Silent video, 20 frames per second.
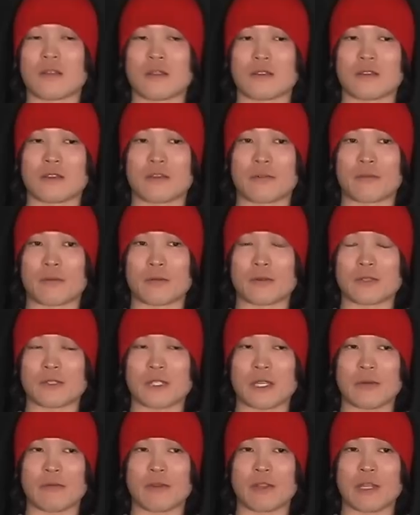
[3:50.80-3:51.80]
The first
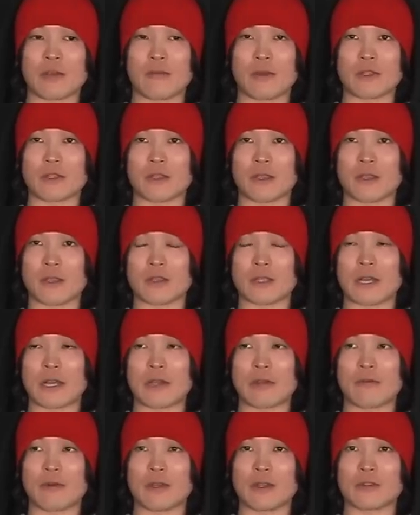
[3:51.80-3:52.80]
time when I went to Canada,
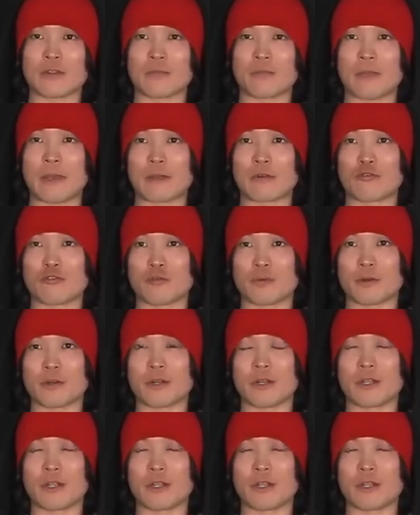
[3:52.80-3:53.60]
I went to Vancouver,